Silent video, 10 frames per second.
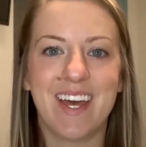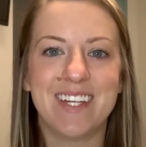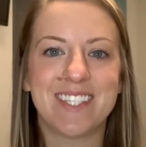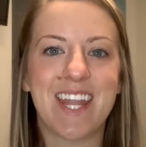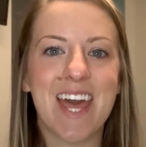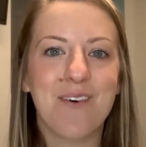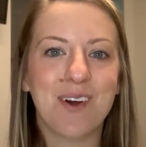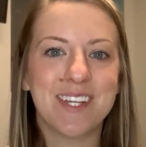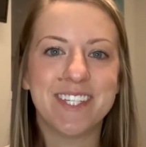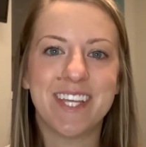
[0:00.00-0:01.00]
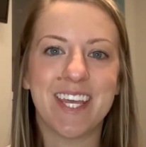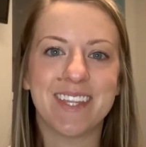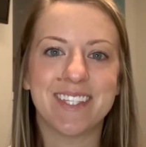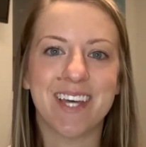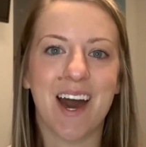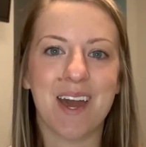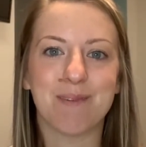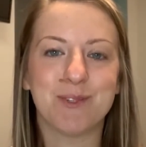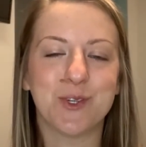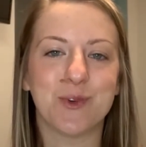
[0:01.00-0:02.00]
Today I wanted to take the
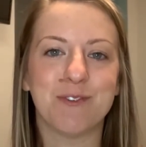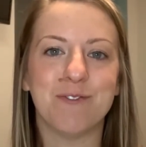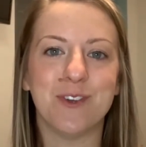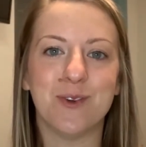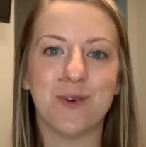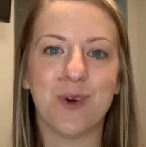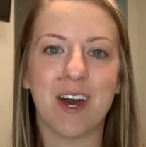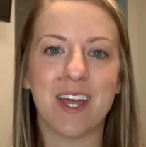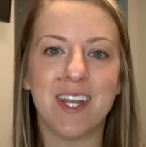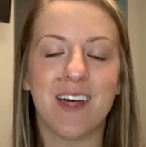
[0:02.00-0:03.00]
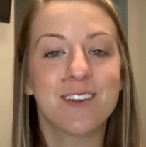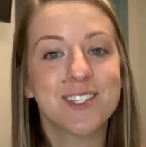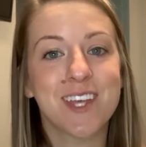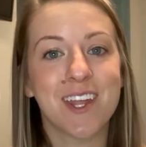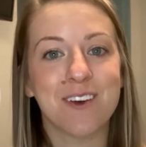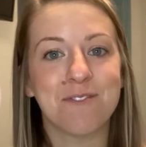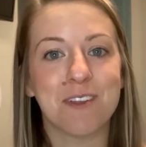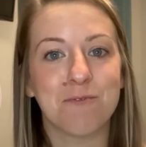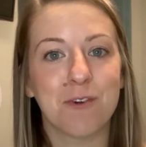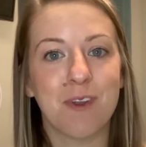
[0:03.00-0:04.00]
time to review another set of
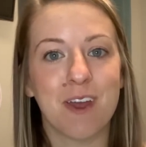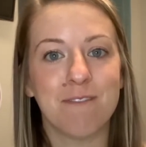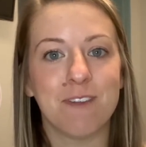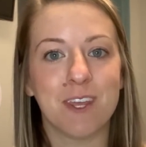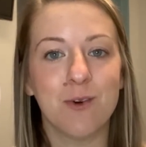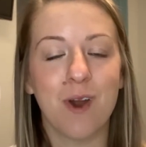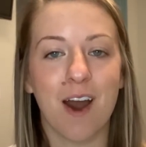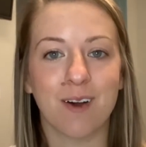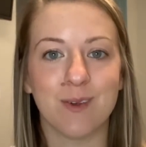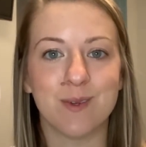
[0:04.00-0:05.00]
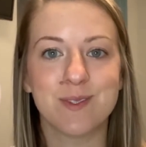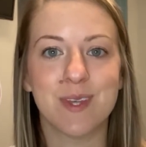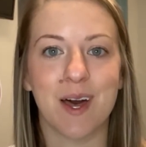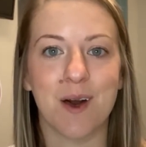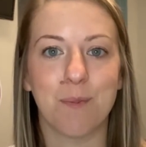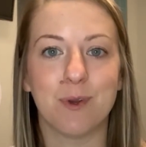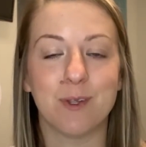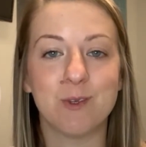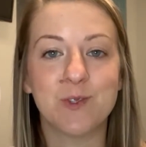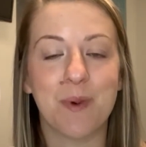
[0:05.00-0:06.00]
infrared video goggles
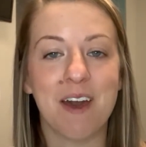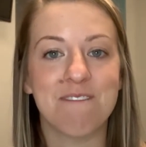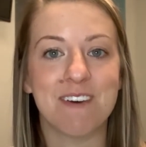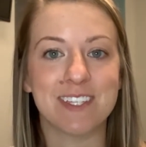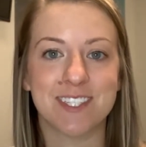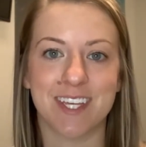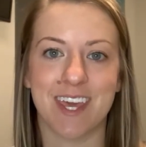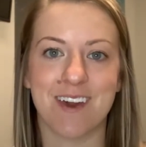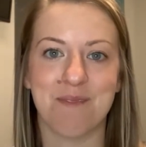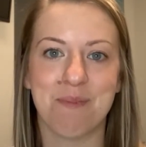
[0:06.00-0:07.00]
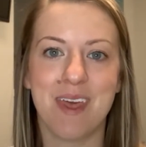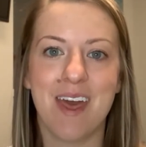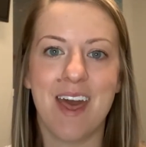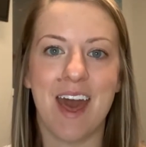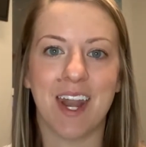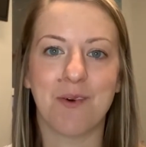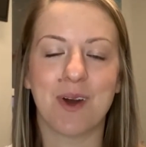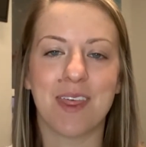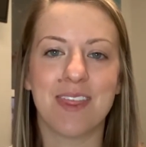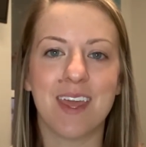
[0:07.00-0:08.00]
produced by Vesticam. And I
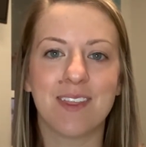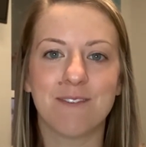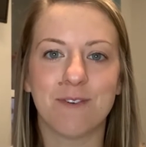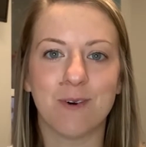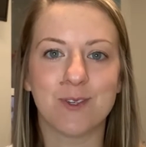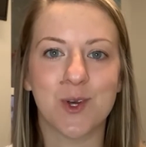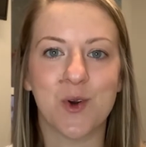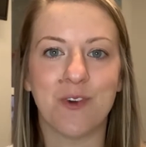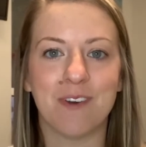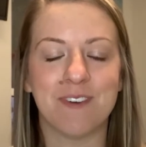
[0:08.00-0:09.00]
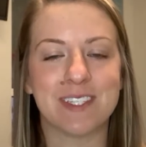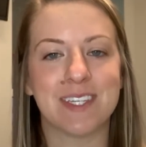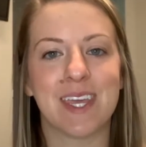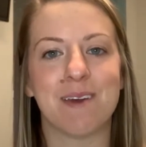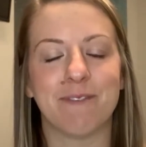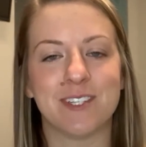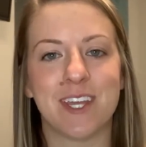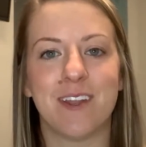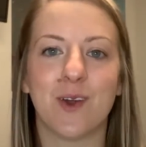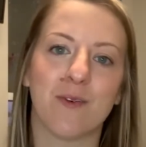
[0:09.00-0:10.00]
want to thank the folks over at Vesticam for
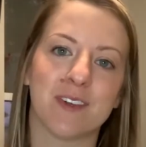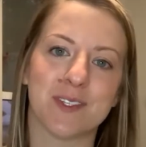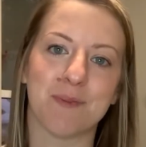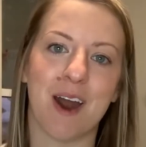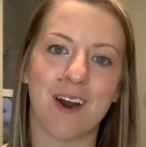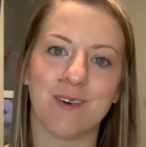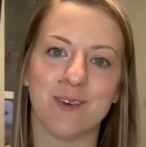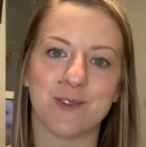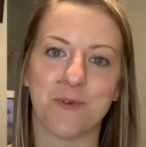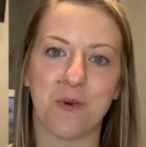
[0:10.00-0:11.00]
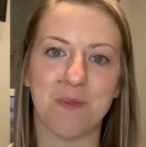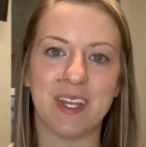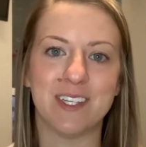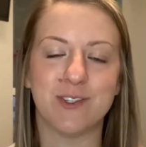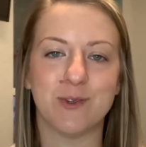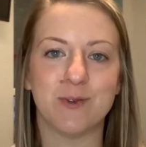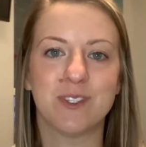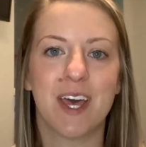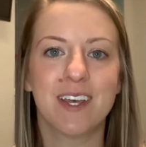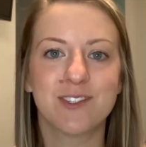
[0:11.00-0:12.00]
sending over some goggles for me to
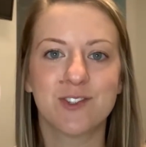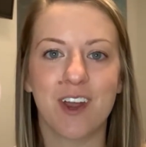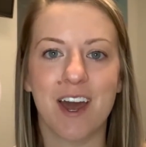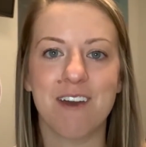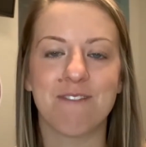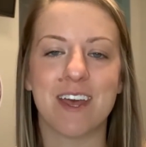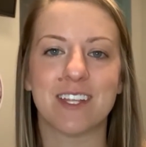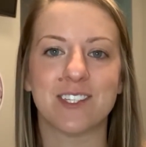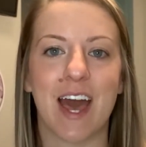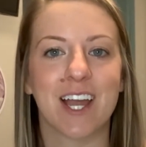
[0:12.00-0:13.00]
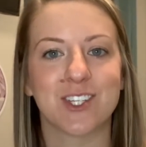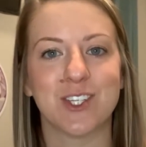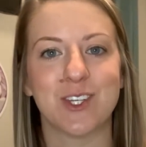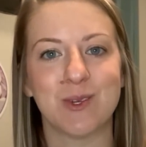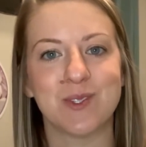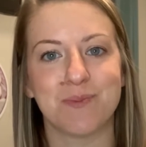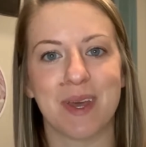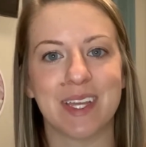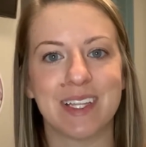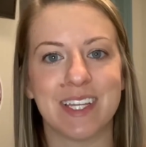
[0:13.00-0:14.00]
test drive and to actually use in
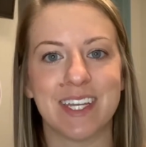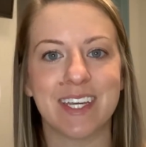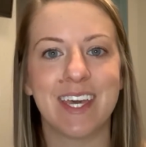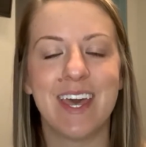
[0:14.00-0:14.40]
my clinic.